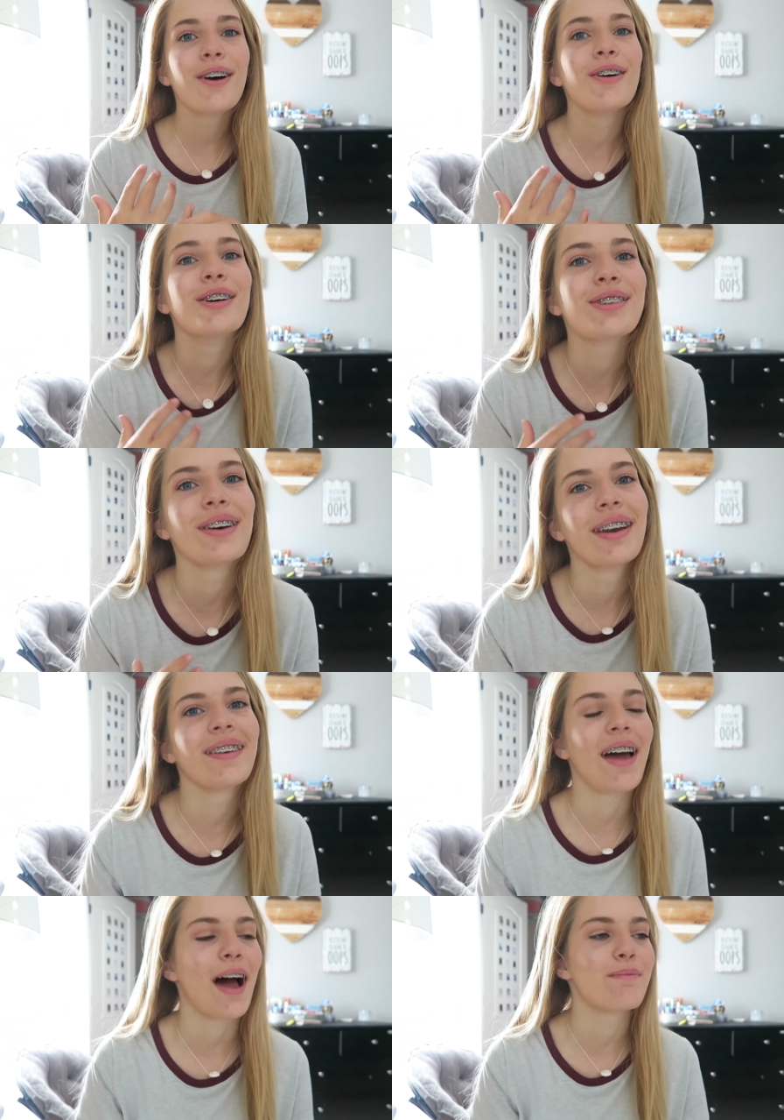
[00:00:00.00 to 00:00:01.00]
knows what would
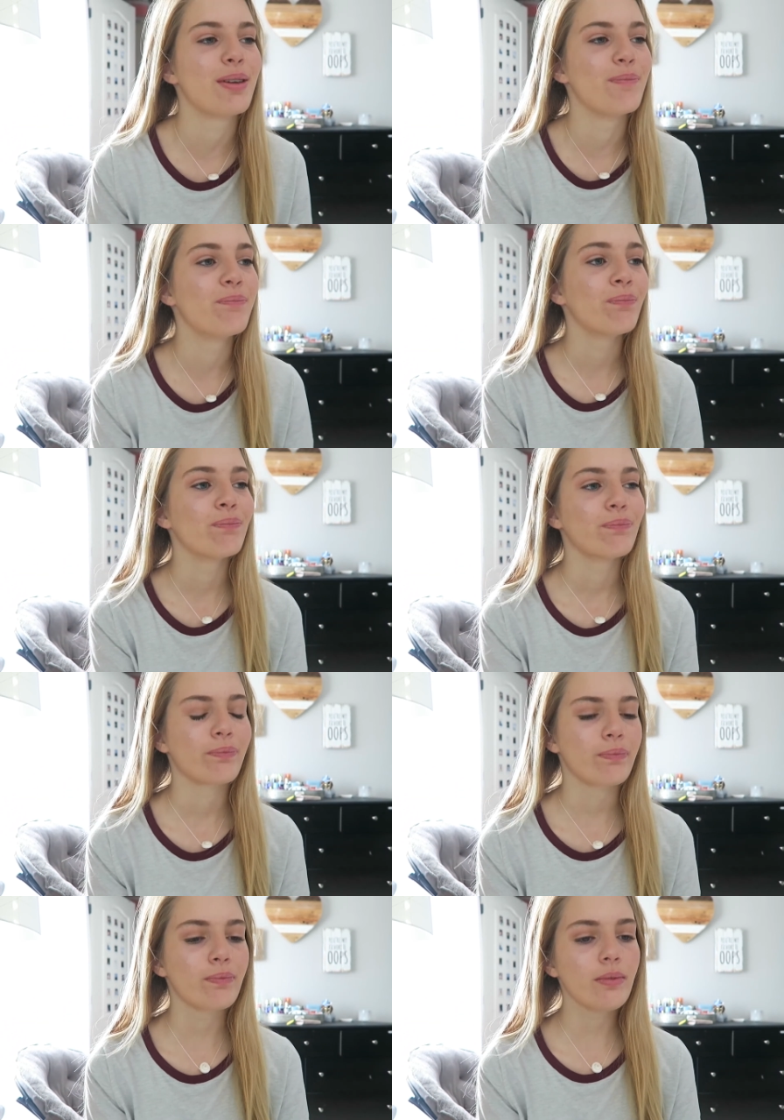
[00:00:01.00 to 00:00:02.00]
have happened
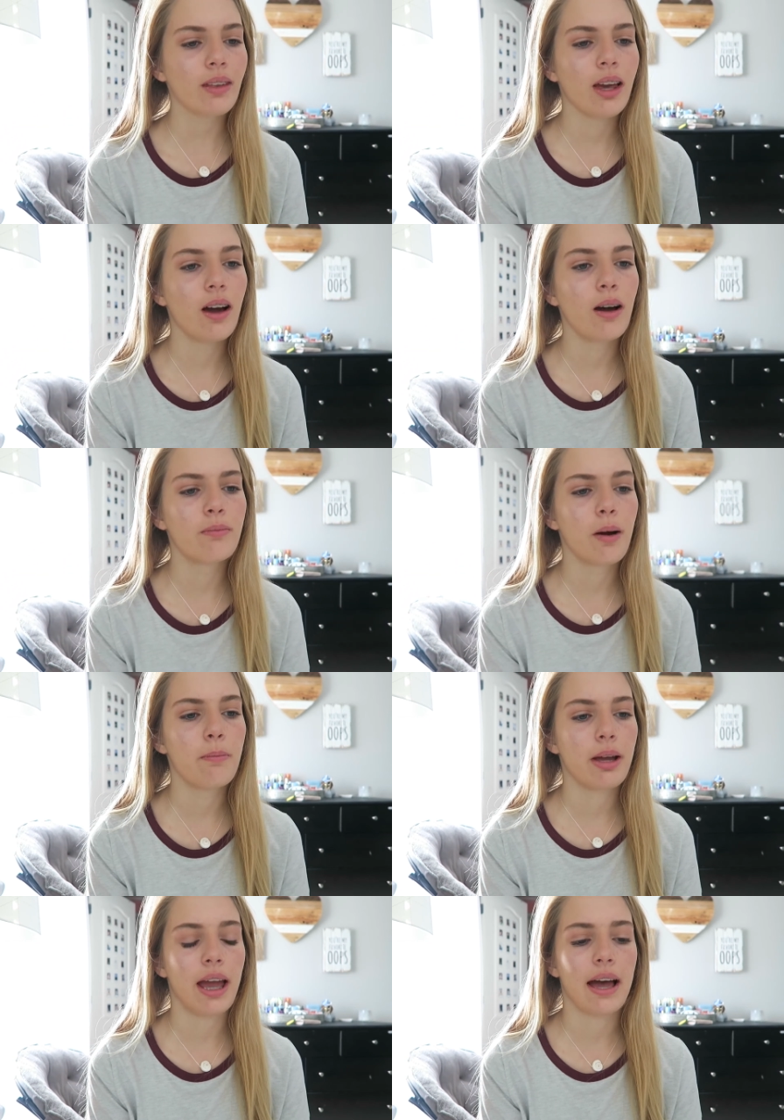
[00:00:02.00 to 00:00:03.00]
um
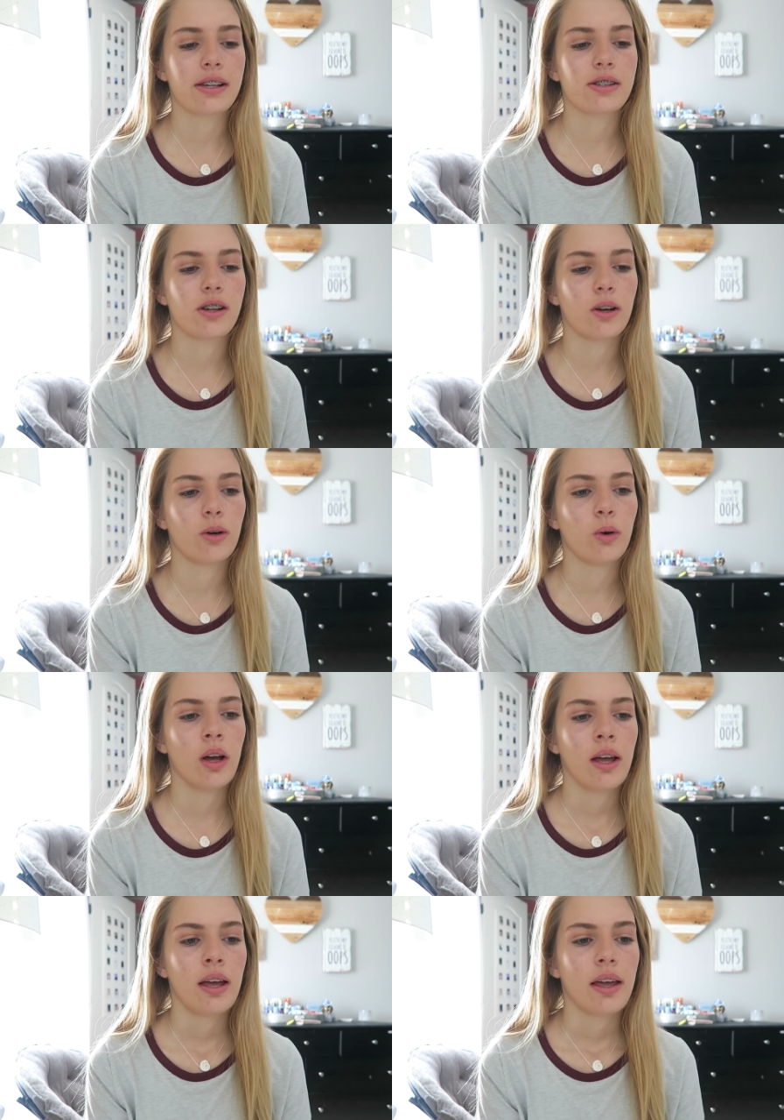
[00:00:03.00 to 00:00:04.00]
but yeah
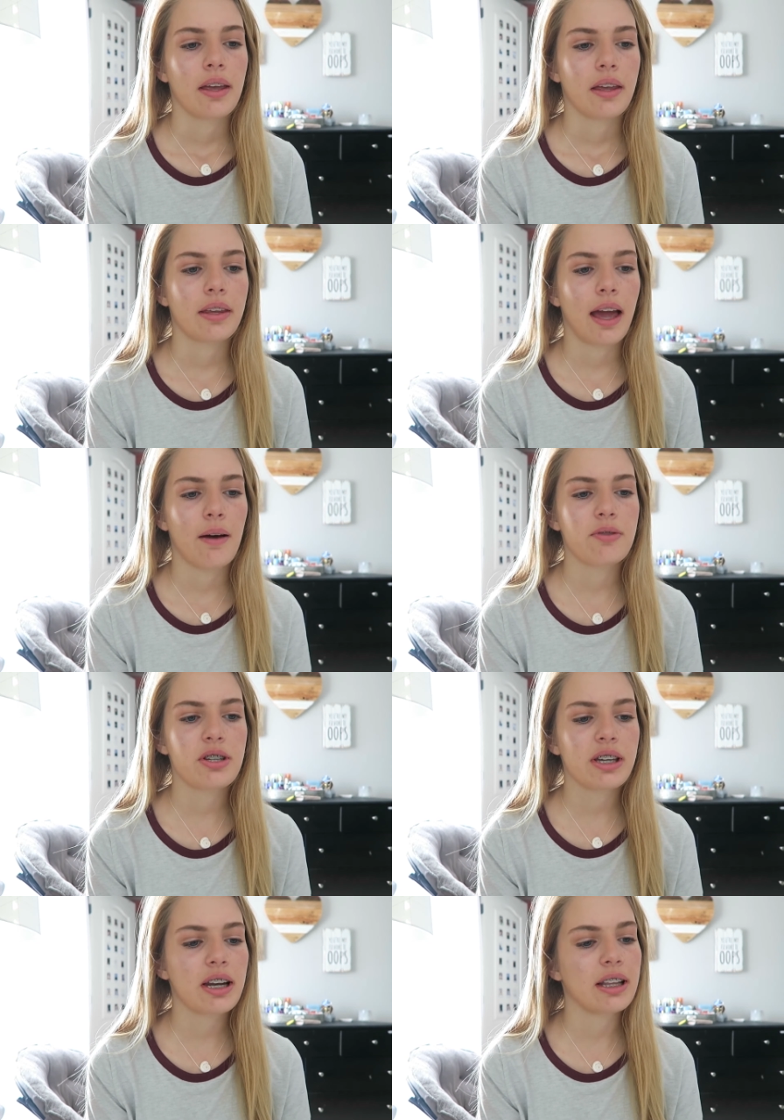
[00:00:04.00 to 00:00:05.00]
so yeah it was
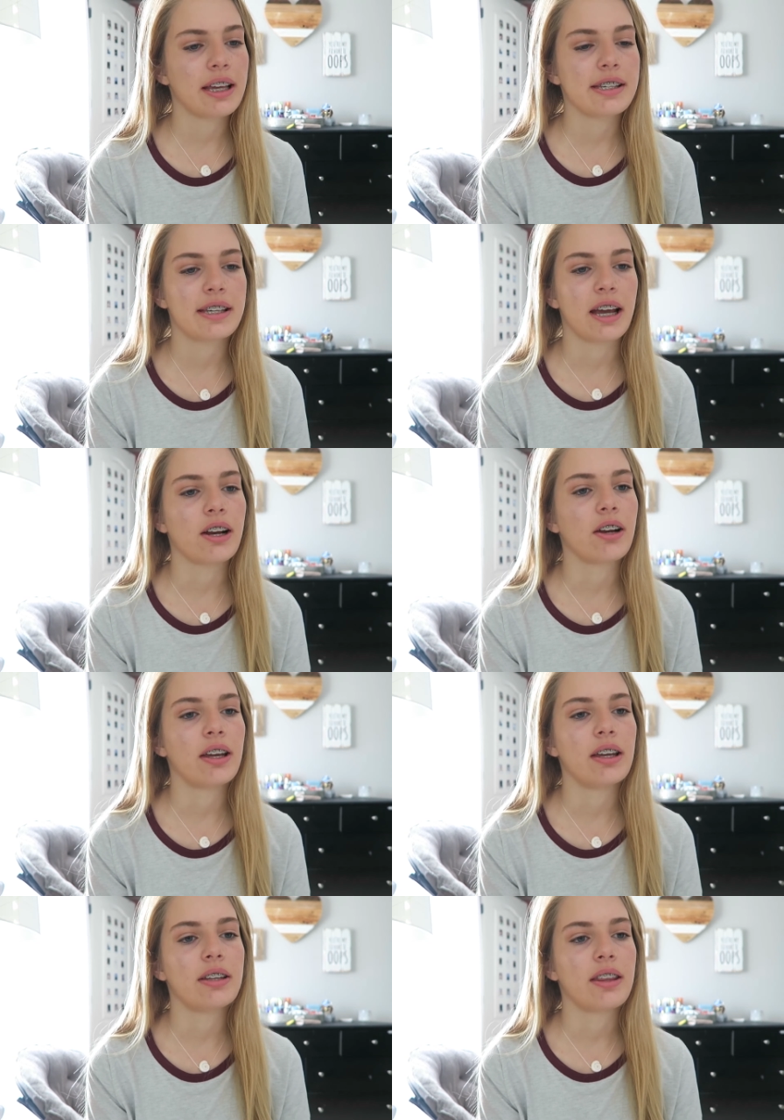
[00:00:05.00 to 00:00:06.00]
just kind of like
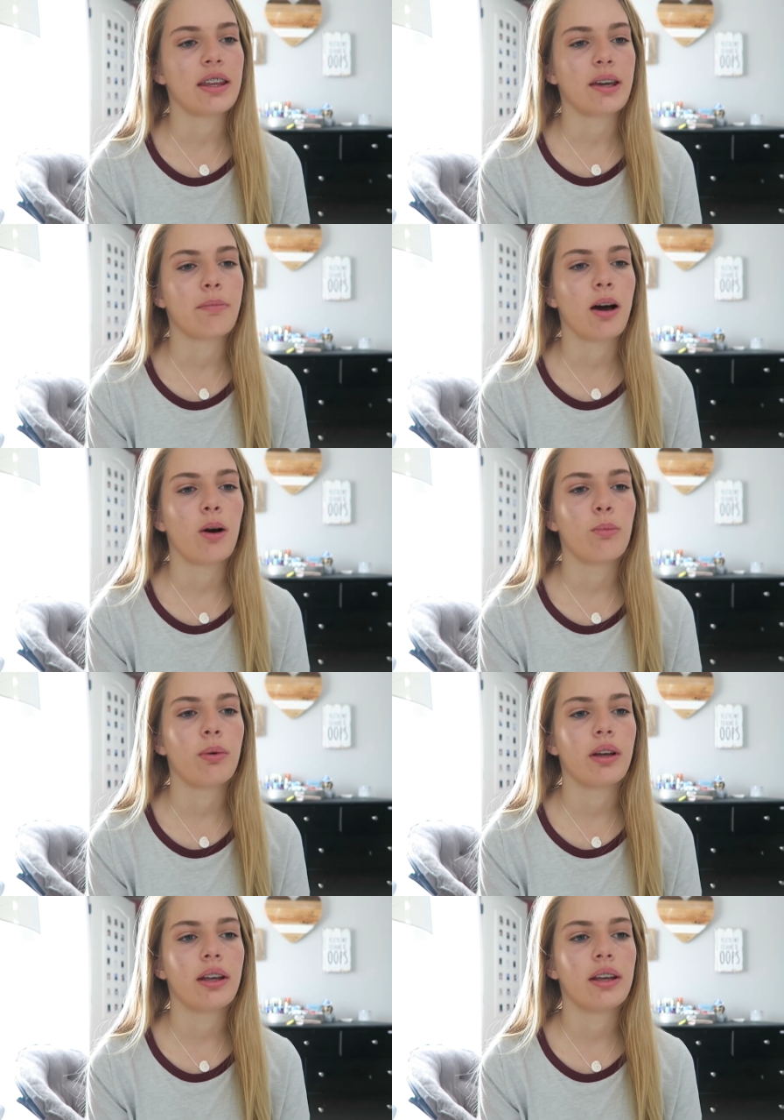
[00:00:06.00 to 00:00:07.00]
scary to think about
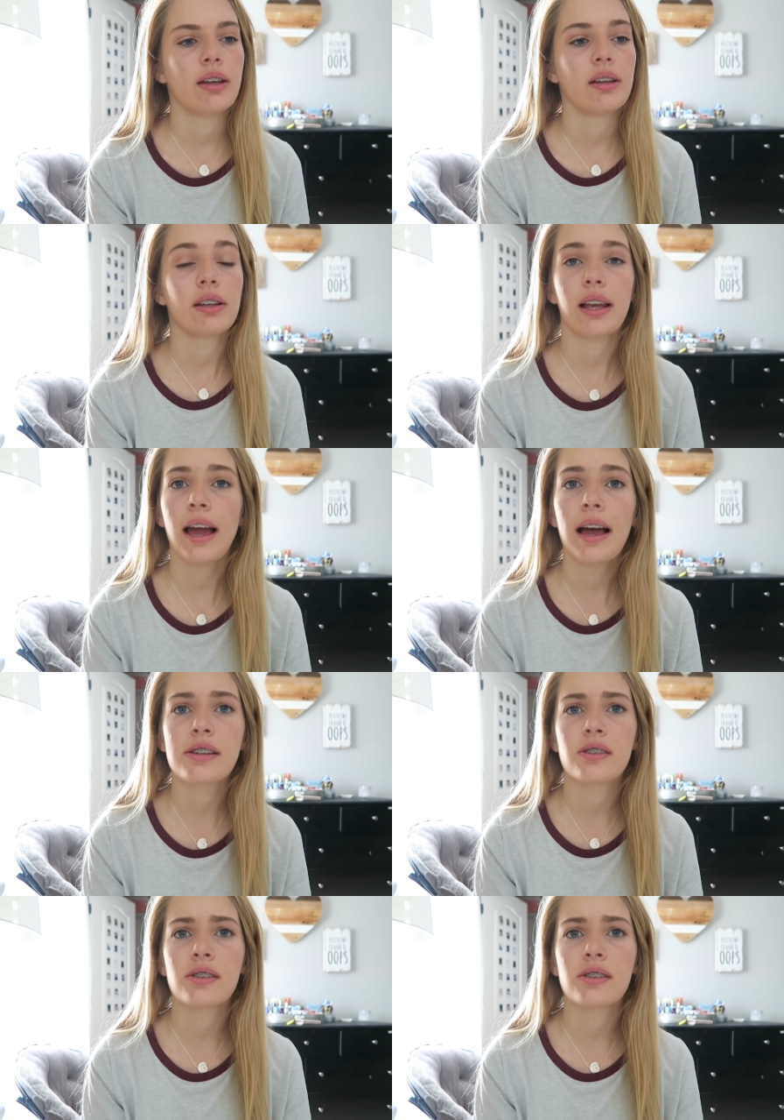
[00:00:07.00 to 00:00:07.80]
but yeah